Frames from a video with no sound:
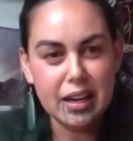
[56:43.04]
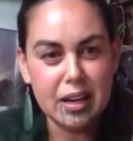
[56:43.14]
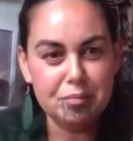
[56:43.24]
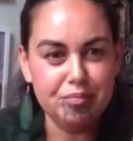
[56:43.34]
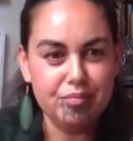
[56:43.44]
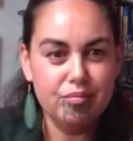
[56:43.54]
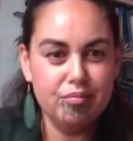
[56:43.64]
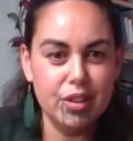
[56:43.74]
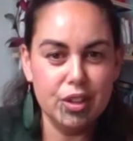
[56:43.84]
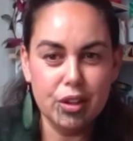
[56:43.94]
Um,
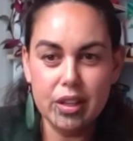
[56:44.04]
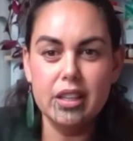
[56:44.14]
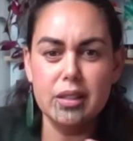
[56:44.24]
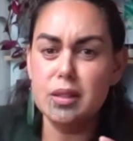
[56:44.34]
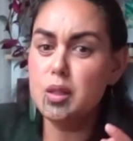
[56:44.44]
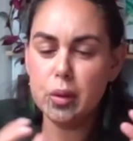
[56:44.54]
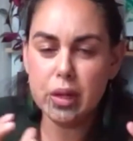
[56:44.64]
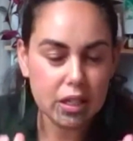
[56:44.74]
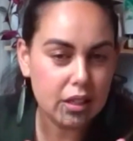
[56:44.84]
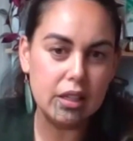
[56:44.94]
you know, it is
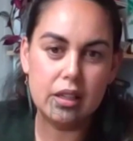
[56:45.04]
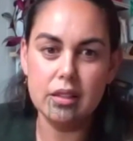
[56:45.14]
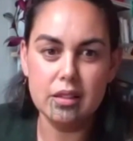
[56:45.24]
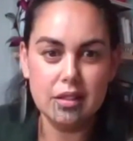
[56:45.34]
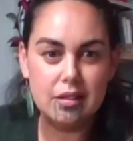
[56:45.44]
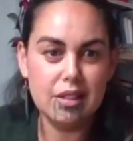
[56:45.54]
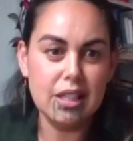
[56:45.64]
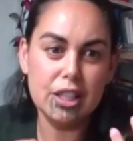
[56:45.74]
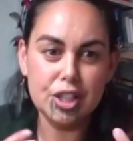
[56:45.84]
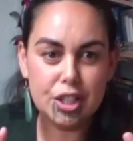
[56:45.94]
sweet, it is
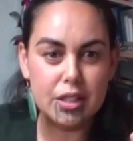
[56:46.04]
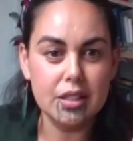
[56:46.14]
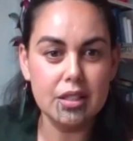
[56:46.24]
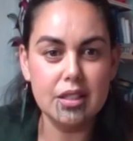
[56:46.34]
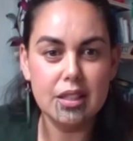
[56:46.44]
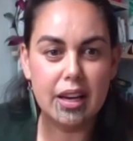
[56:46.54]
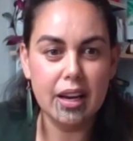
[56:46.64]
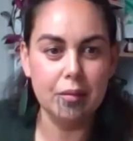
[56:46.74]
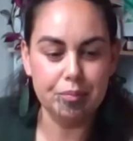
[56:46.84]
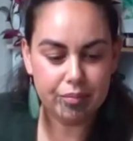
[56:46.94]
delicious.
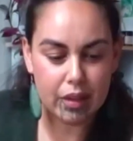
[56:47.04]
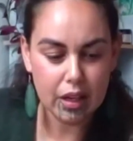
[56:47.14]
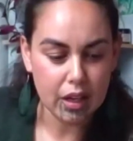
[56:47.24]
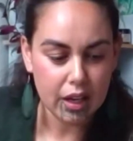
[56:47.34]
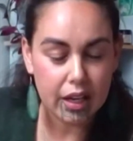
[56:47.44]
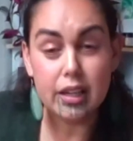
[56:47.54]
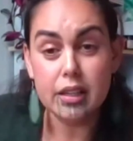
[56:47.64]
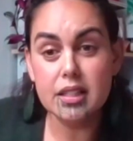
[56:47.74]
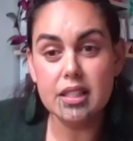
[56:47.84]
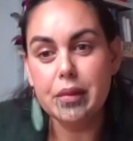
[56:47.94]
Um, it
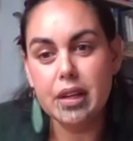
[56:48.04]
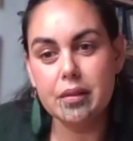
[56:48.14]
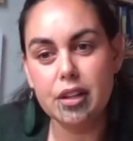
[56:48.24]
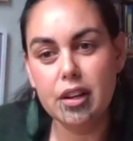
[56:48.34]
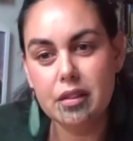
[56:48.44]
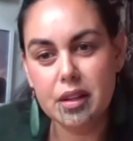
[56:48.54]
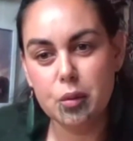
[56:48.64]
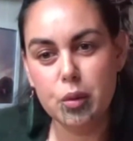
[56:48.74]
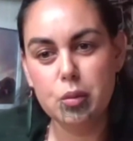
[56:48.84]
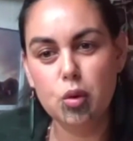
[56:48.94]
is something that I
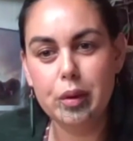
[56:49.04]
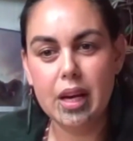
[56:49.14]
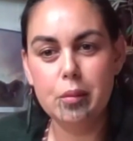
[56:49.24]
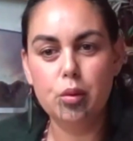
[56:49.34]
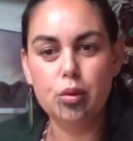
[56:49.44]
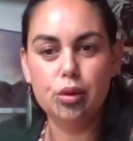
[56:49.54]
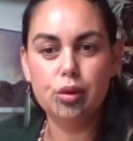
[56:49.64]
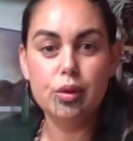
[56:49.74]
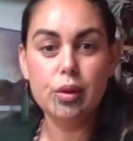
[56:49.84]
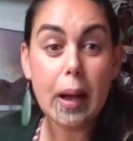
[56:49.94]
think we will be able
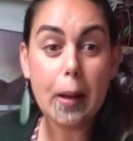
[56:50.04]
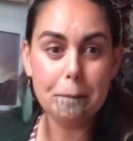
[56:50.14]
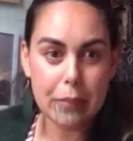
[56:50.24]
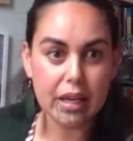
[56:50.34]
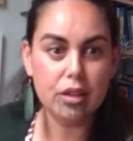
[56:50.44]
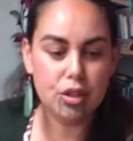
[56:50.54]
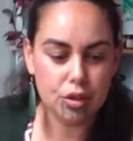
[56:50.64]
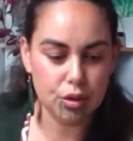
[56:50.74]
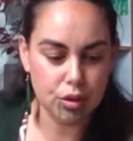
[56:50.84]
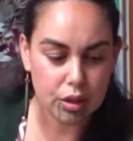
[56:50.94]
to come back
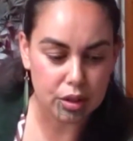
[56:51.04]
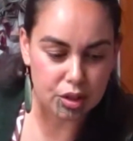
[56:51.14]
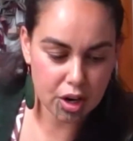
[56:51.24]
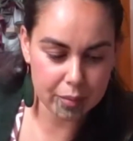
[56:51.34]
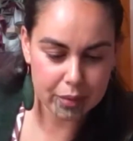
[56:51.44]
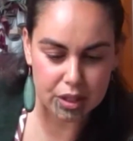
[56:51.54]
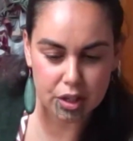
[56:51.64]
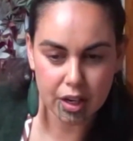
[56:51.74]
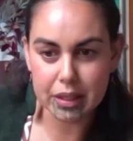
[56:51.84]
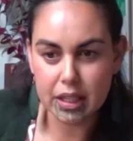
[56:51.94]
to time and
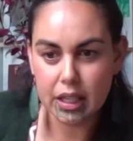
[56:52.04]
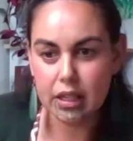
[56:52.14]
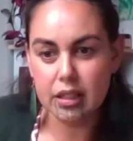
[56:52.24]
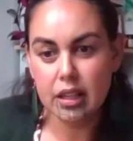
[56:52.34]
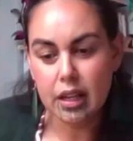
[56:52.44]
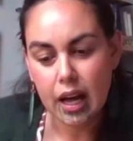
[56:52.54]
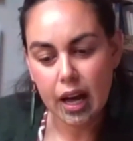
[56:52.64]
time again.